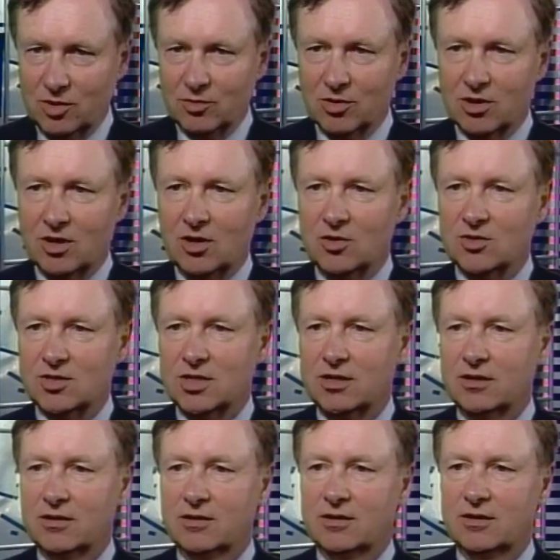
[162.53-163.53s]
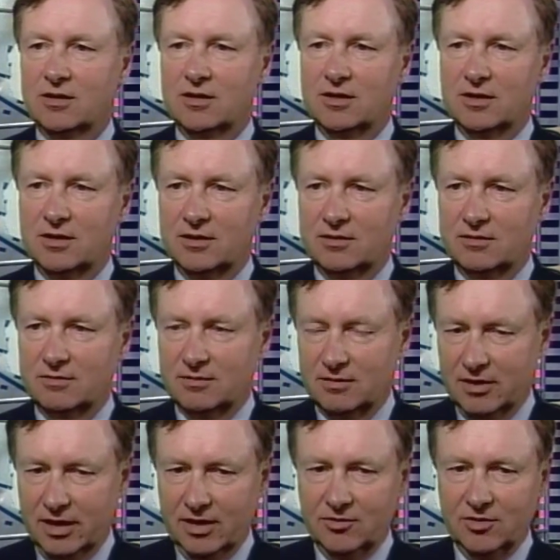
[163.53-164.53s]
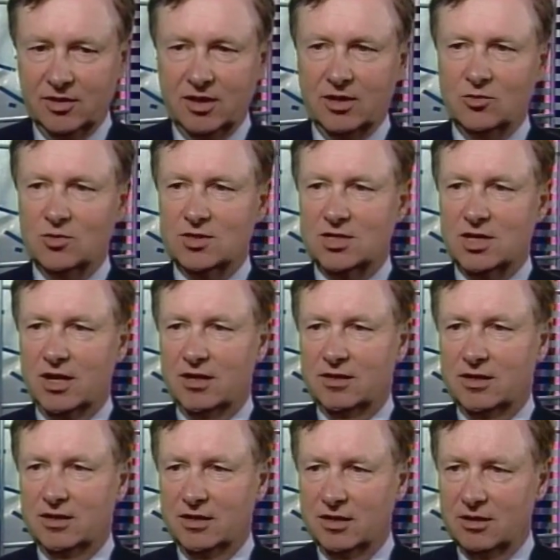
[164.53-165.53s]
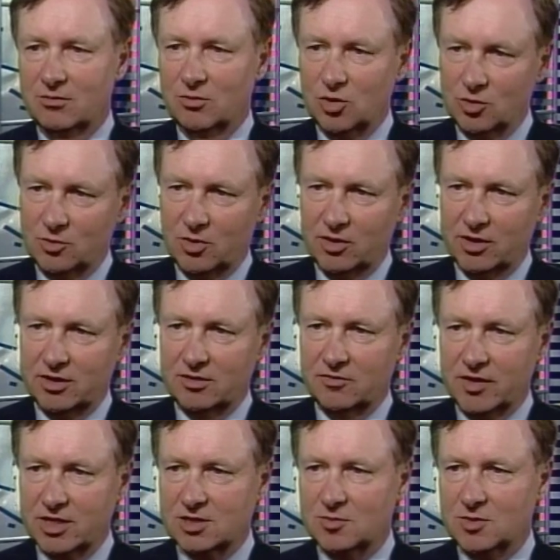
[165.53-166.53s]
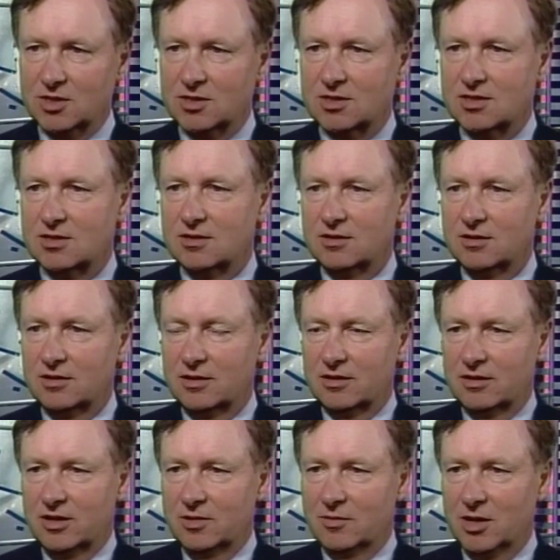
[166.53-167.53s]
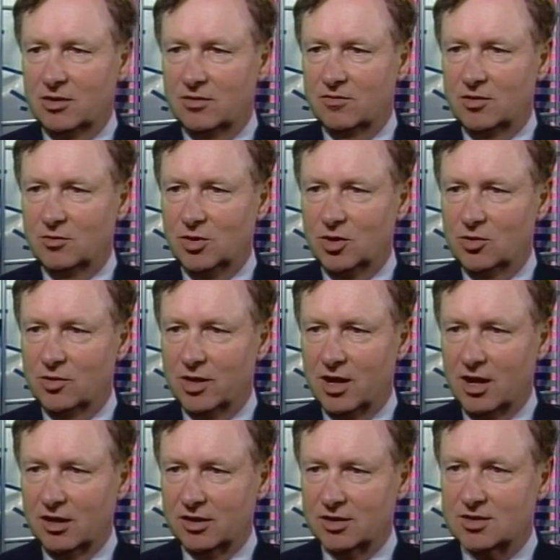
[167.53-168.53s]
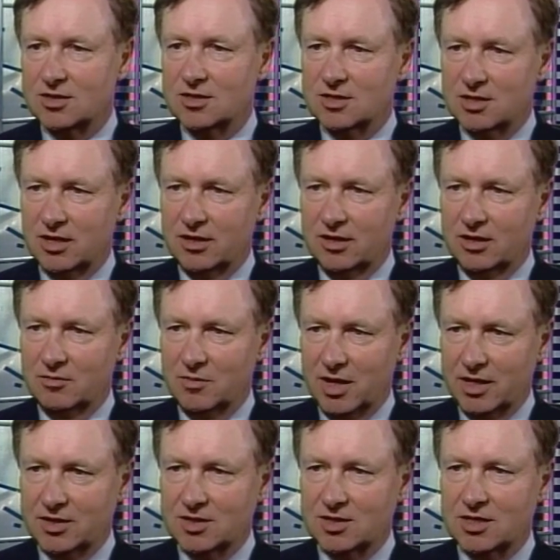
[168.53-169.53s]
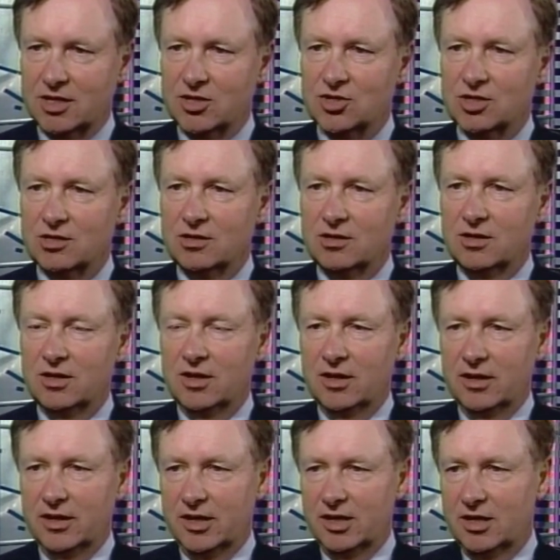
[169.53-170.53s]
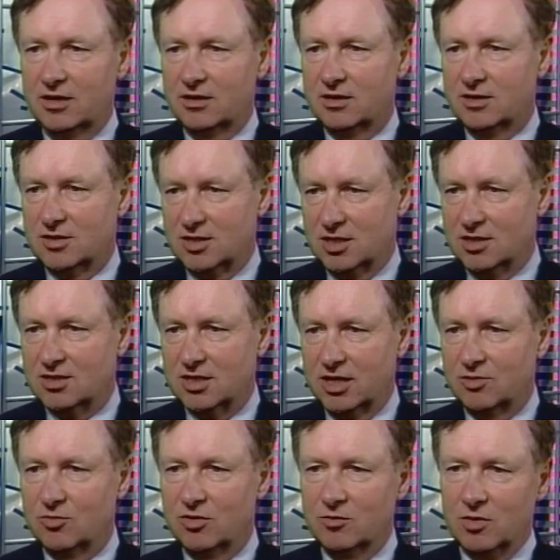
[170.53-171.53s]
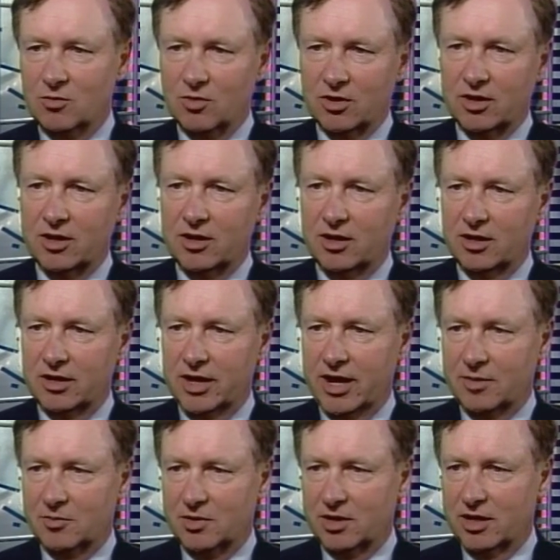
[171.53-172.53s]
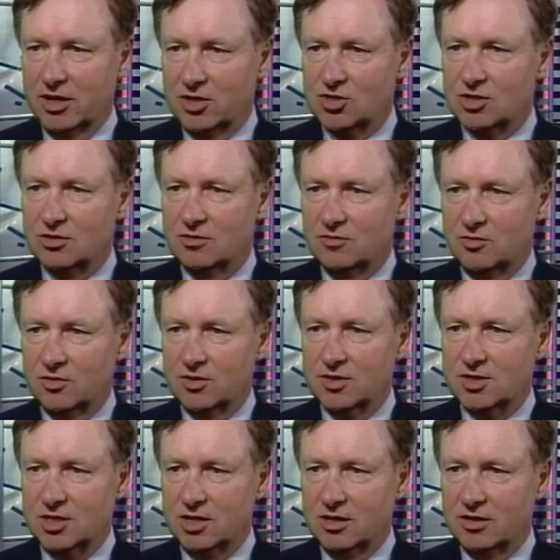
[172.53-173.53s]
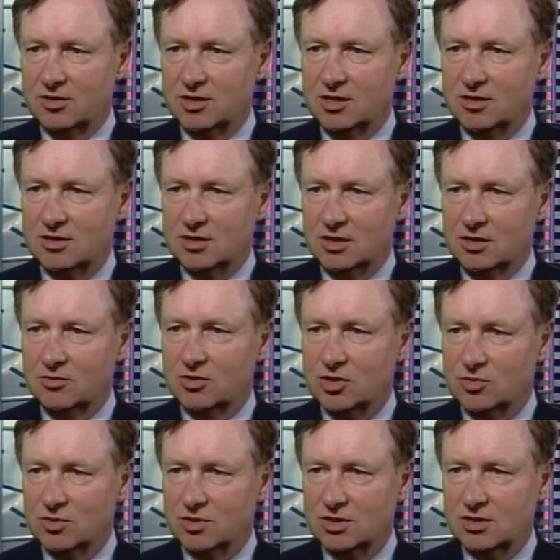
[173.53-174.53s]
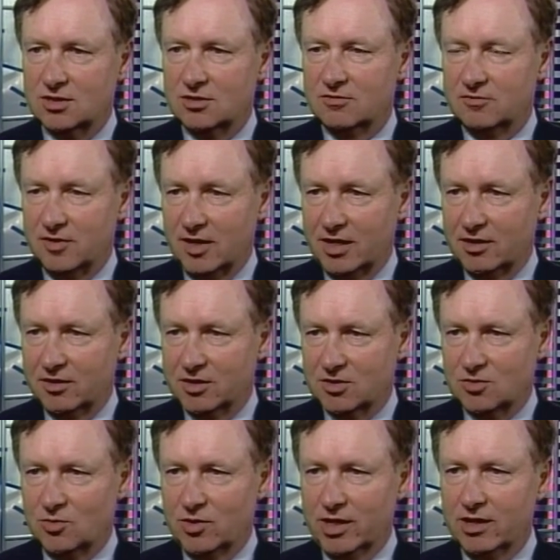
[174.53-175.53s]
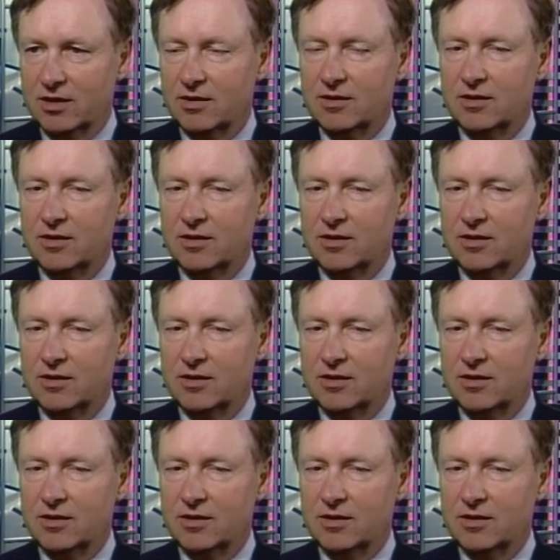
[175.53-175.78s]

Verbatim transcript: were closing. Uh, everything was done, and then Blue Point Investments came out of the blue in August to say they'd buy the station, and since then we've been working on the application for the CRTC, which was filed this week.